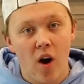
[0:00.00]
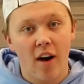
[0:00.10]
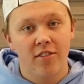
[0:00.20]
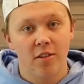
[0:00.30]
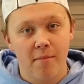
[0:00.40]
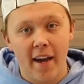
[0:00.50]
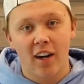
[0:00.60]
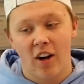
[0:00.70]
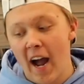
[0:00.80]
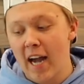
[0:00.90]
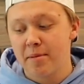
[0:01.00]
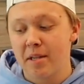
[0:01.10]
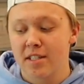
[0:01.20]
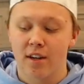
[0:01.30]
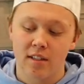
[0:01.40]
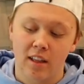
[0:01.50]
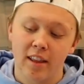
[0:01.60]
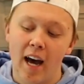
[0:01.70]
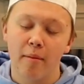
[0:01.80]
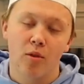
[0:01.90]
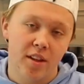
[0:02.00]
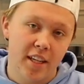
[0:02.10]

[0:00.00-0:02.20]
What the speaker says: waffle maker hacks because there's a lot more